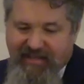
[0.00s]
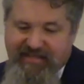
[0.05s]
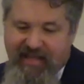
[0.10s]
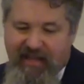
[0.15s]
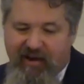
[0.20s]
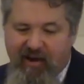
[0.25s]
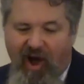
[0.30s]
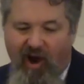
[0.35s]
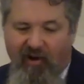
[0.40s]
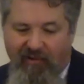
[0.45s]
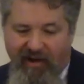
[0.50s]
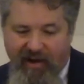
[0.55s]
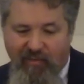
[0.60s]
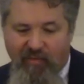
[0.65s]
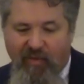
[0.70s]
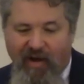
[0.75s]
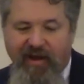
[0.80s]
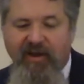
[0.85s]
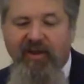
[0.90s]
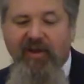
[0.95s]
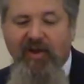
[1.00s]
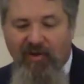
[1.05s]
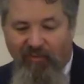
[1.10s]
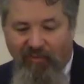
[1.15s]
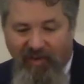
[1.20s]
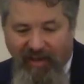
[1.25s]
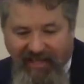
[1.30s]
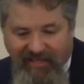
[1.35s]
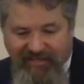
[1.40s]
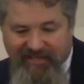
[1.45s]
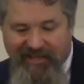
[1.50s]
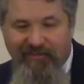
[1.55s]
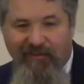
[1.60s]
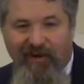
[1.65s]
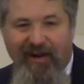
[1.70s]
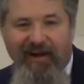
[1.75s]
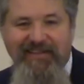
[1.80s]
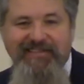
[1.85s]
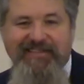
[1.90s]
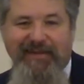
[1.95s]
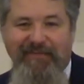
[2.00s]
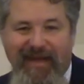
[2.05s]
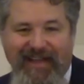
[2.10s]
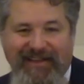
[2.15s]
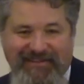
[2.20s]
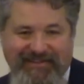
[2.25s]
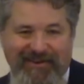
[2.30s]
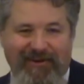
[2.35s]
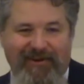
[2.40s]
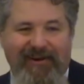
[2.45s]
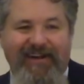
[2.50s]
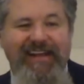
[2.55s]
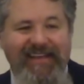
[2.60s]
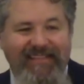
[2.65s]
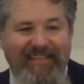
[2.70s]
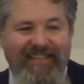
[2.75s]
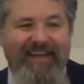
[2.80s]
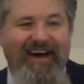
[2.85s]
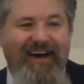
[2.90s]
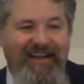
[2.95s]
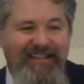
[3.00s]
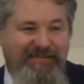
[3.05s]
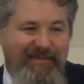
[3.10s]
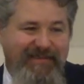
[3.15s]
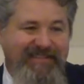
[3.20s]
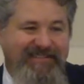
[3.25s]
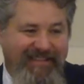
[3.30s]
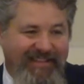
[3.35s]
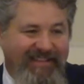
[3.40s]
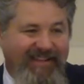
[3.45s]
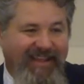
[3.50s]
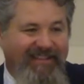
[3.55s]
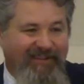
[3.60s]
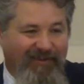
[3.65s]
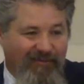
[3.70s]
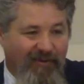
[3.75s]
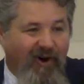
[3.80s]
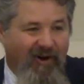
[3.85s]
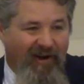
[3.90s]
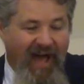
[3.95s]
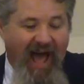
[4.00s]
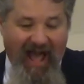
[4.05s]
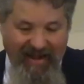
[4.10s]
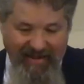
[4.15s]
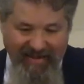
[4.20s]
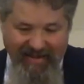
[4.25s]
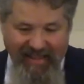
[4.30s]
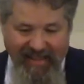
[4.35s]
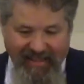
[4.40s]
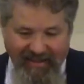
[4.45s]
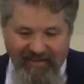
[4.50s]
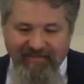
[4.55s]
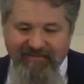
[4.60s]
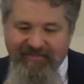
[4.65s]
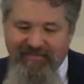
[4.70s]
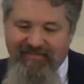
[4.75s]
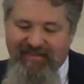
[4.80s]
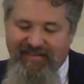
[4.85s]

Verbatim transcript: I said already one reason was to make sure that the husbands didn't get the wrong idea